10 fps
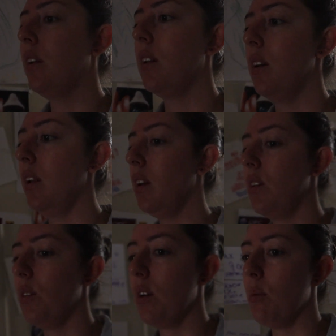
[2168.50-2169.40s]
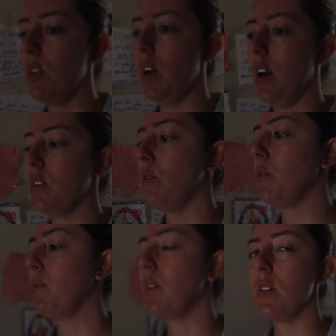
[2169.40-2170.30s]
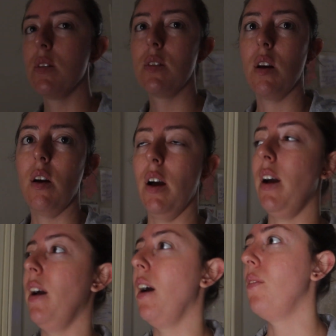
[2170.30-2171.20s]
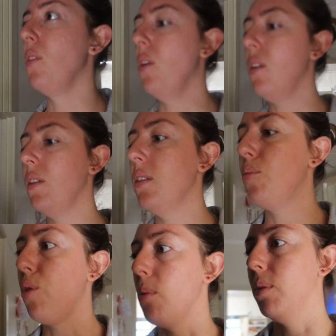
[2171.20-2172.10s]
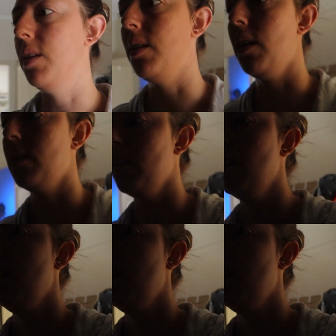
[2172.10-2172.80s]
cleaning and doing a bunch of housework, because I have not properly done